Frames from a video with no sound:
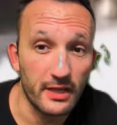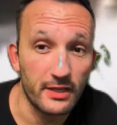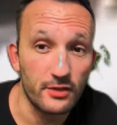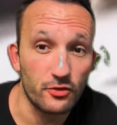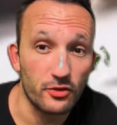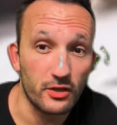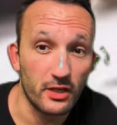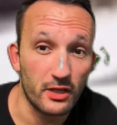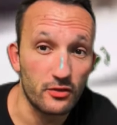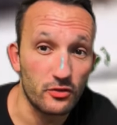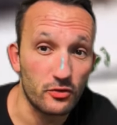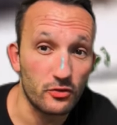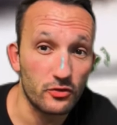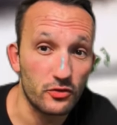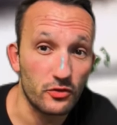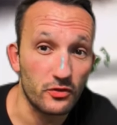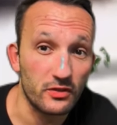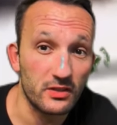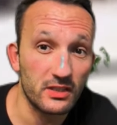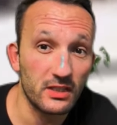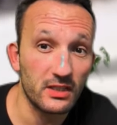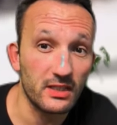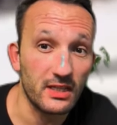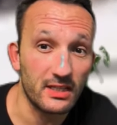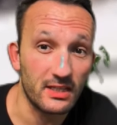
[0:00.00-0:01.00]
And you can also
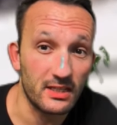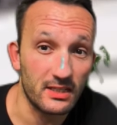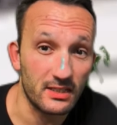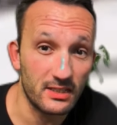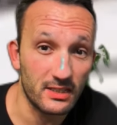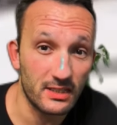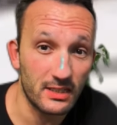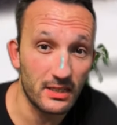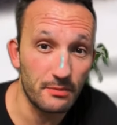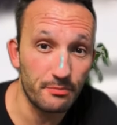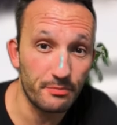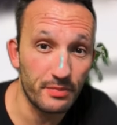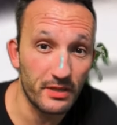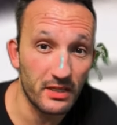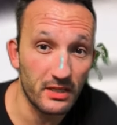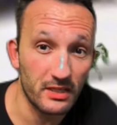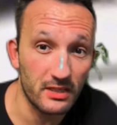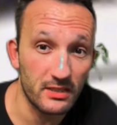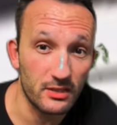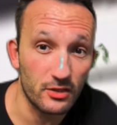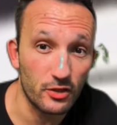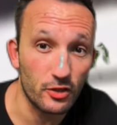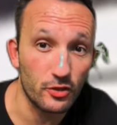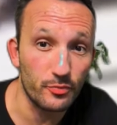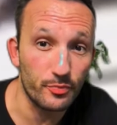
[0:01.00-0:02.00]
see that he's keeping
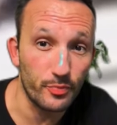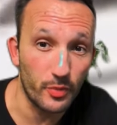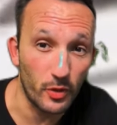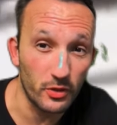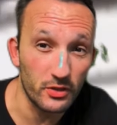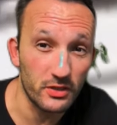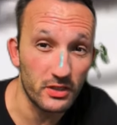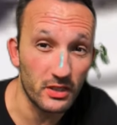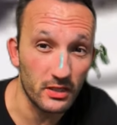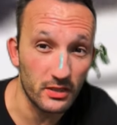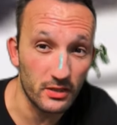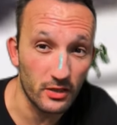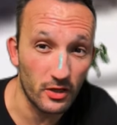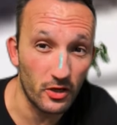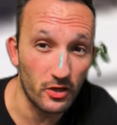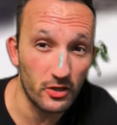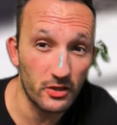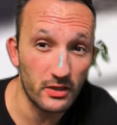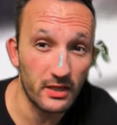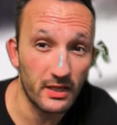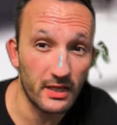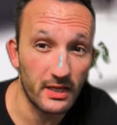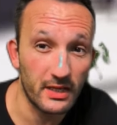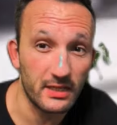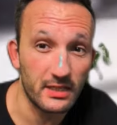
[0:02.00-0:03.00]
his gun pointing
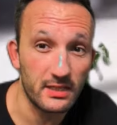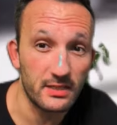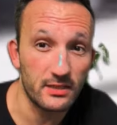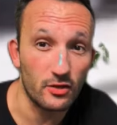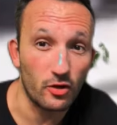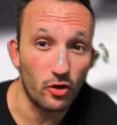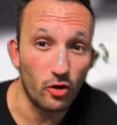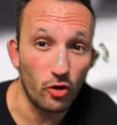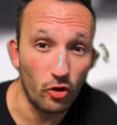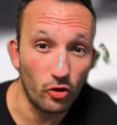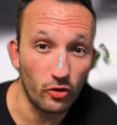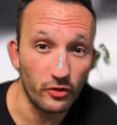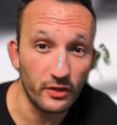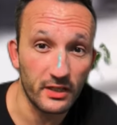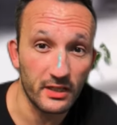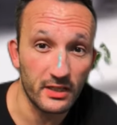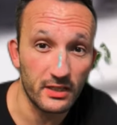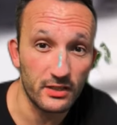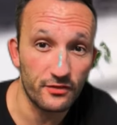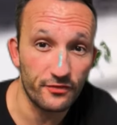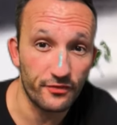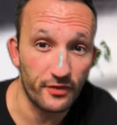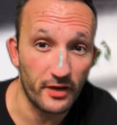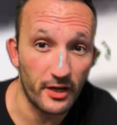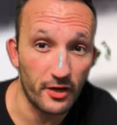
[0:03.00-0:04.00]
down and he's holding
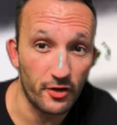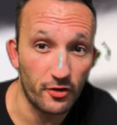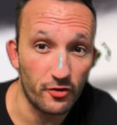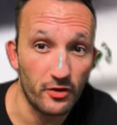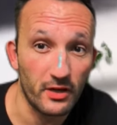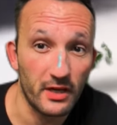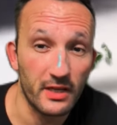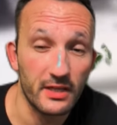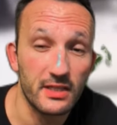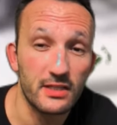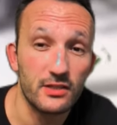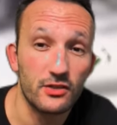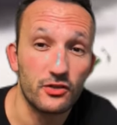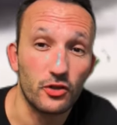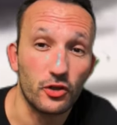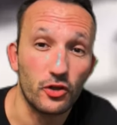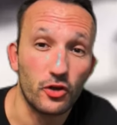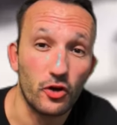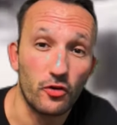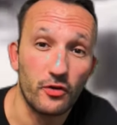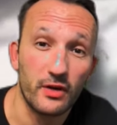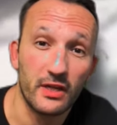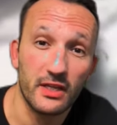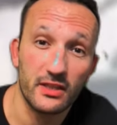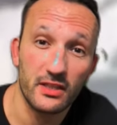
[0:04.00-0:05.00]
his fire. And it's the
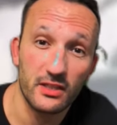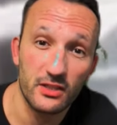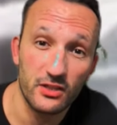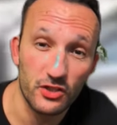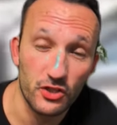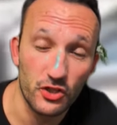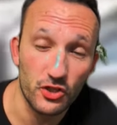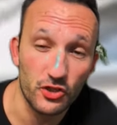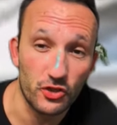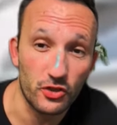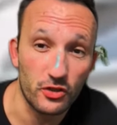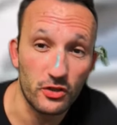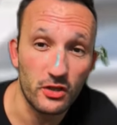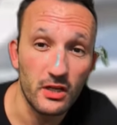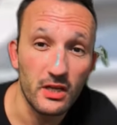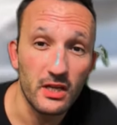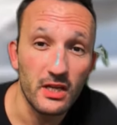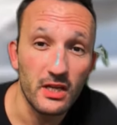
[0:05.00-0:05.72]
correct decision,